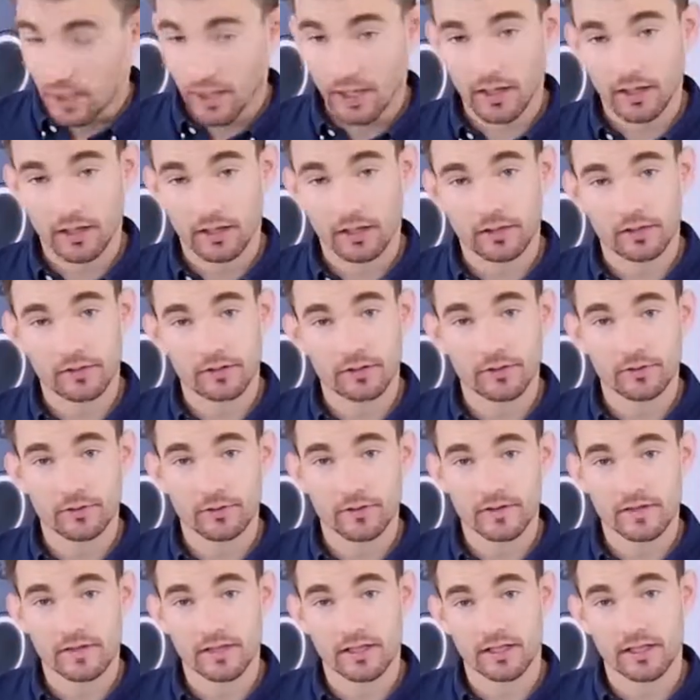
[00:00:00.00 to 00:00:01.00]
Here,
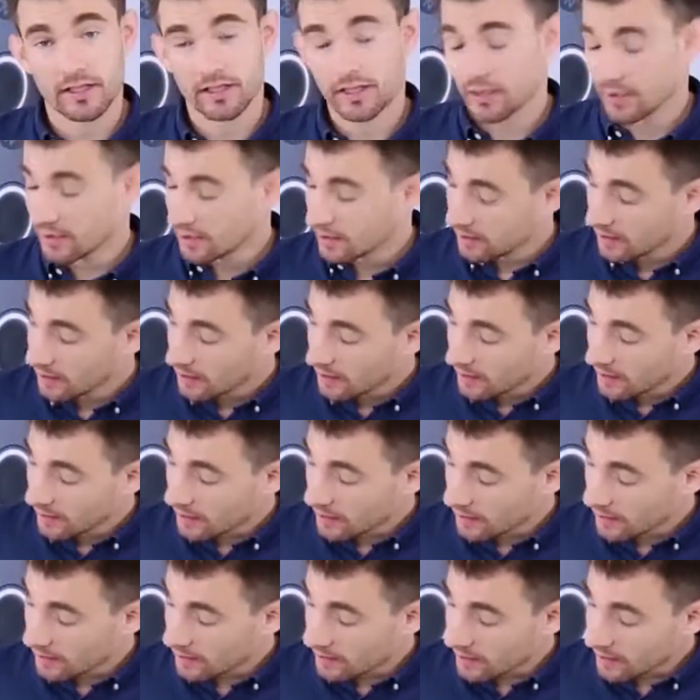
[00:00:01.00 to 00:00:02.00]
you will see
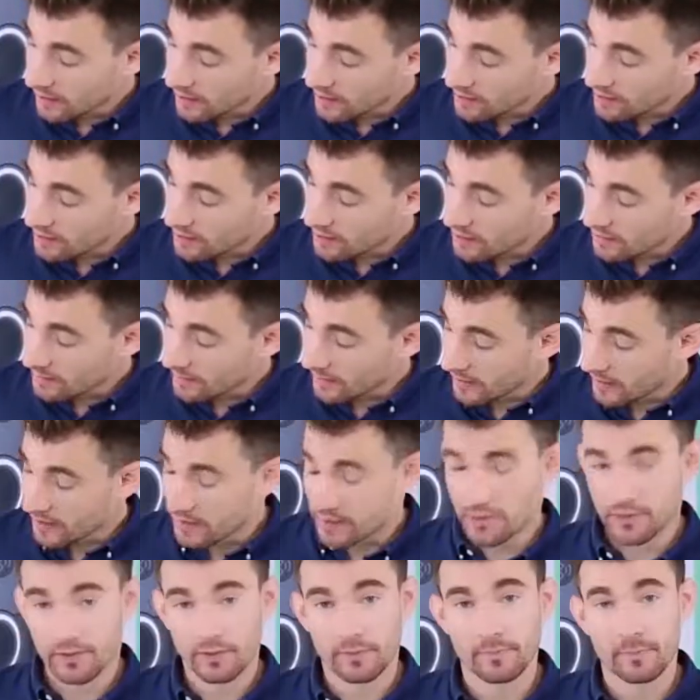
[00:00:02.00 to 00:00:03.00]
that this
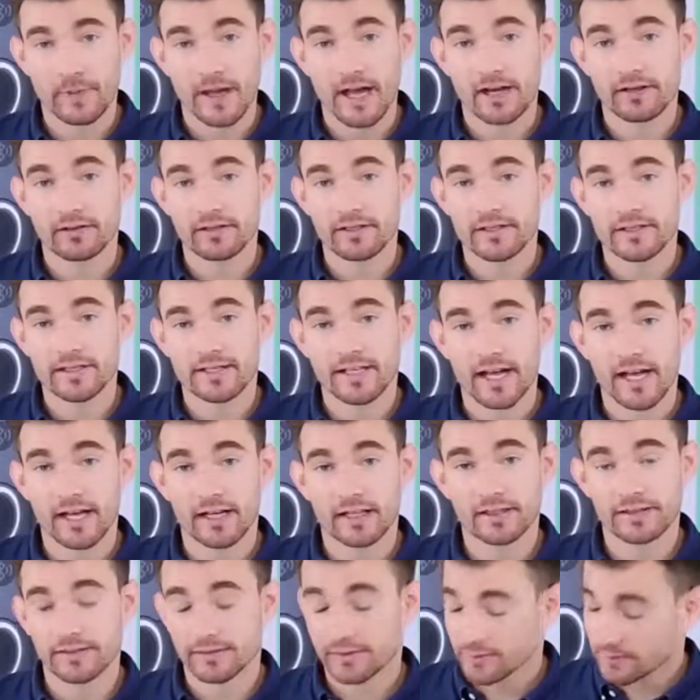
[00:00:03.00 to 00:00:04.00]
displays your battery
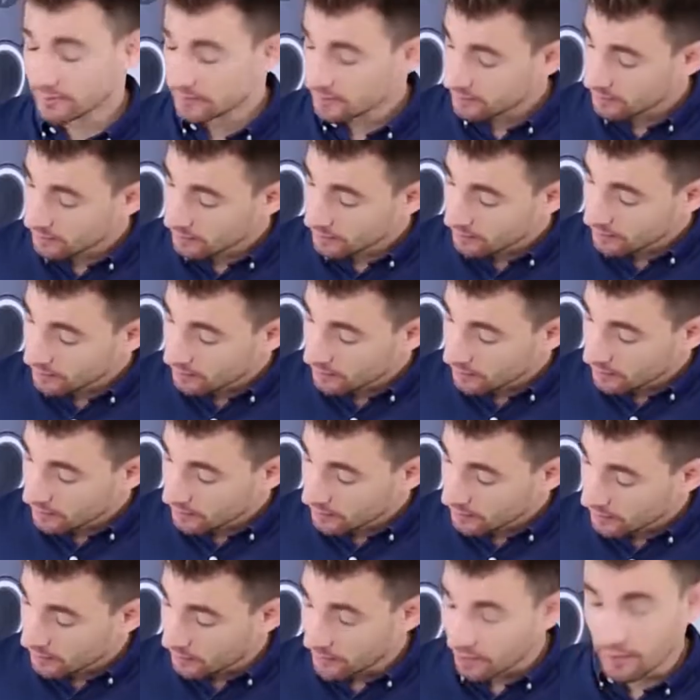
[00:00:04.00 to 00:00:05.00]
status,
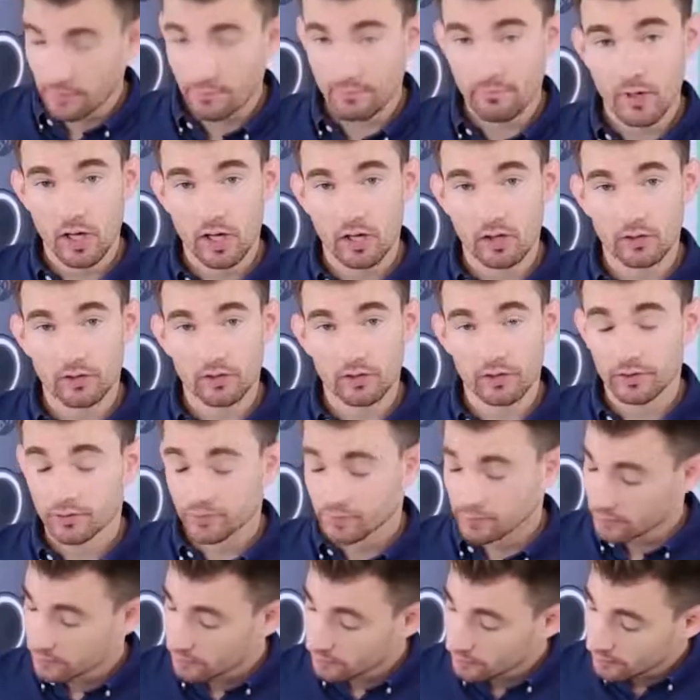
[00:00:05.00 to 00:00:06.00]
the
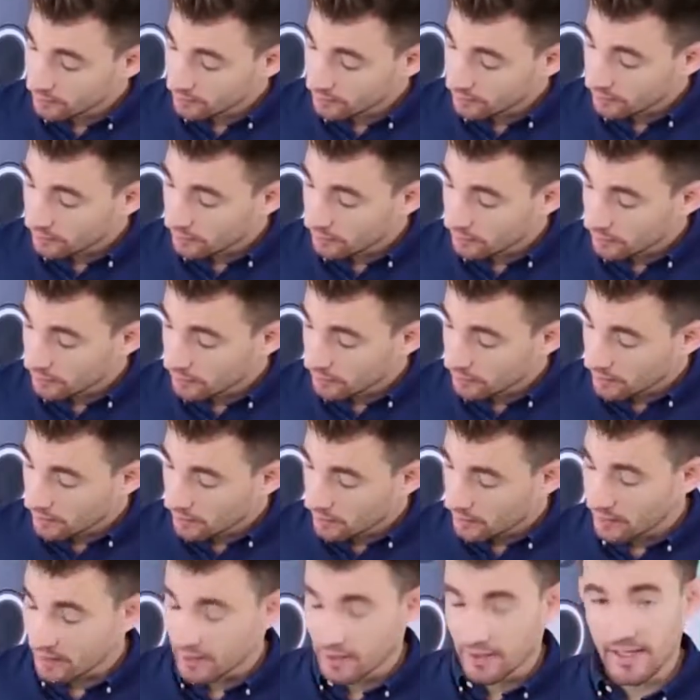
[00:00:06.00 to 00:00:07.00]
mode,
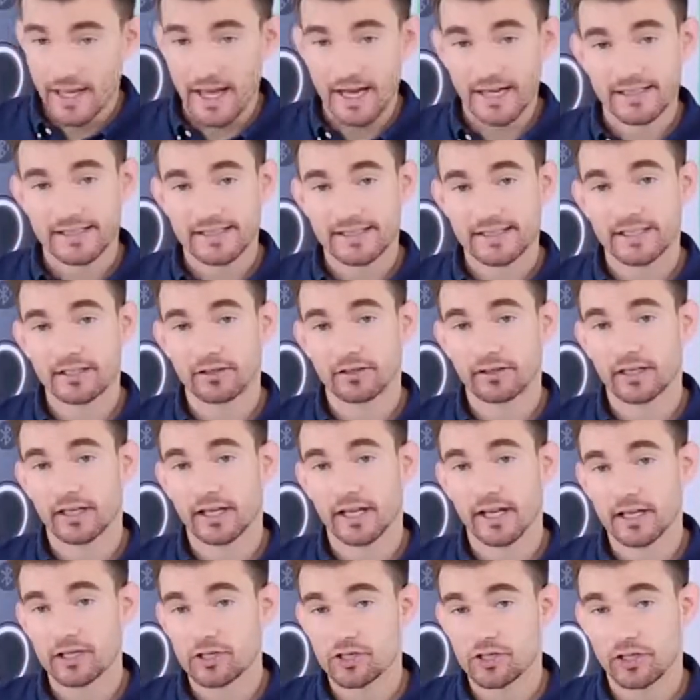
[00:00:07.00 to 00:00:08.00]
next
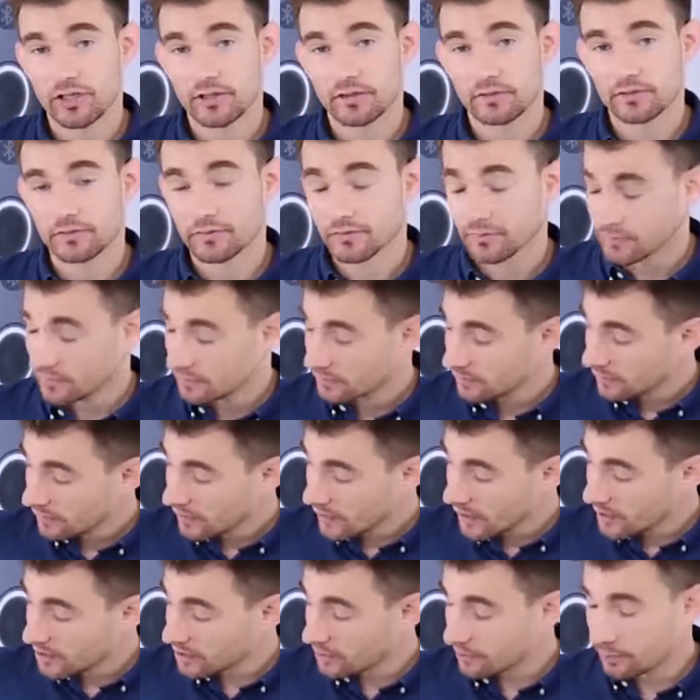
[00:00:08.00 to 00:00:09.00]
irrigation,
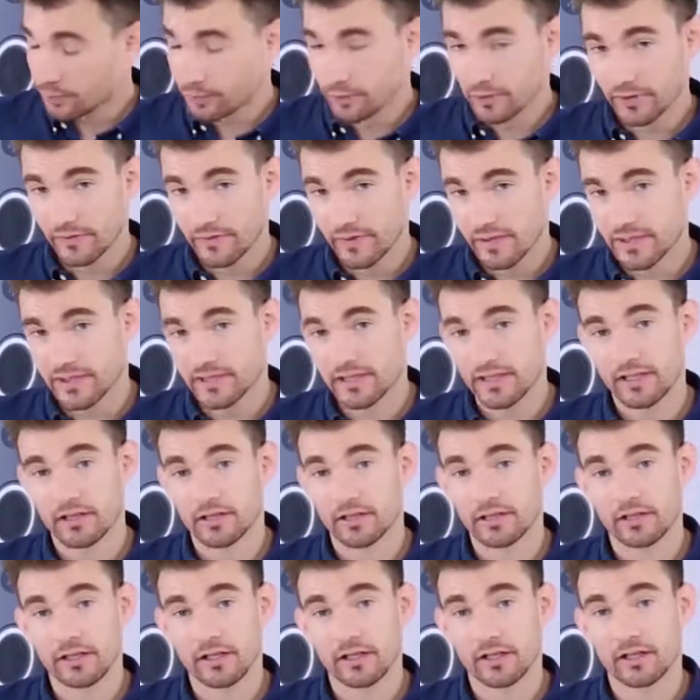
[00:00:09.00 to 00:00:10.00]
and your
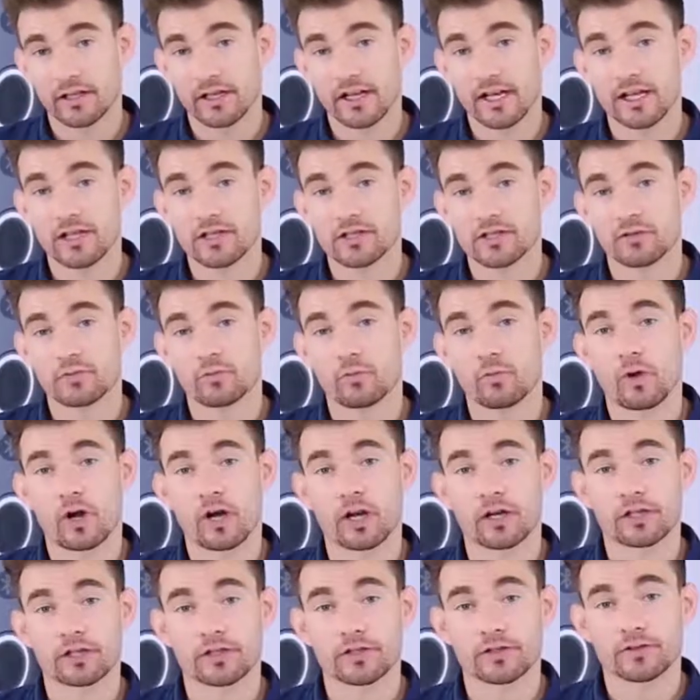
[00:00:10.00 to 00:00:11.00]
previous
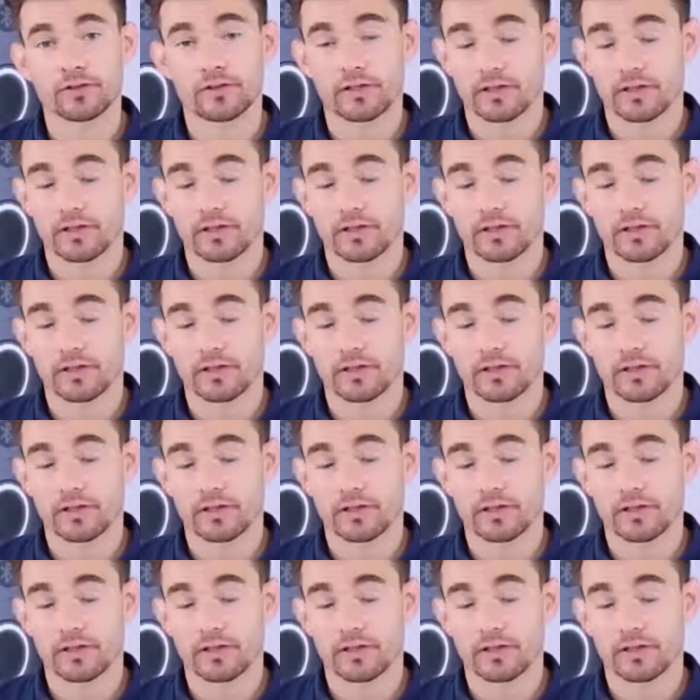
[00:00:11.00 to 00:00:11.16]
irrigation water